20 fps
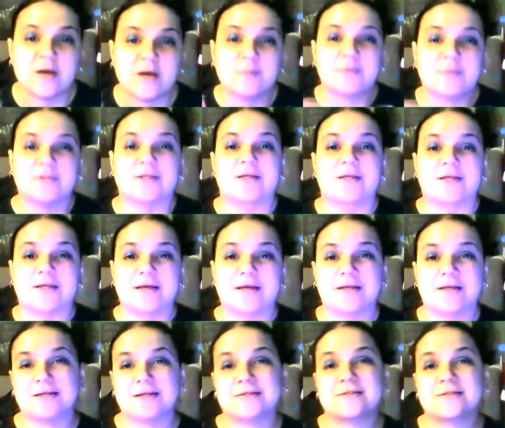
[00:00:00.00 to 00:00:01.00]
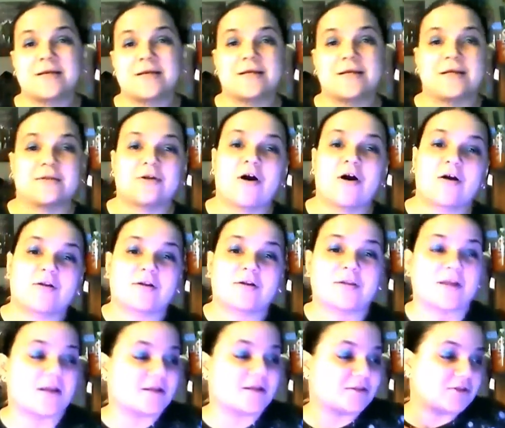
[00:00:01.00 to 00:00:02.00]
But then again, it's taking longer
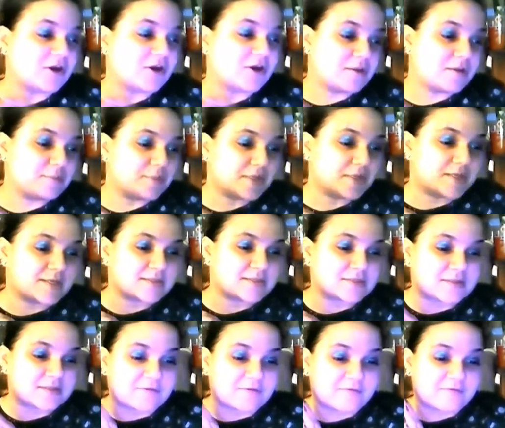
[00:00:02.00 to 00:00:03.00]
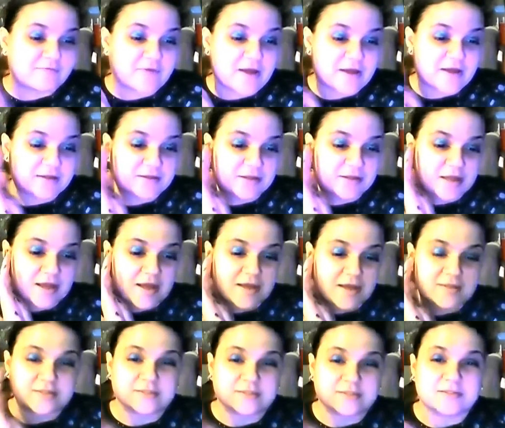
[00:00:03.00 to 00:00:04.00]
than I thought because of the fact that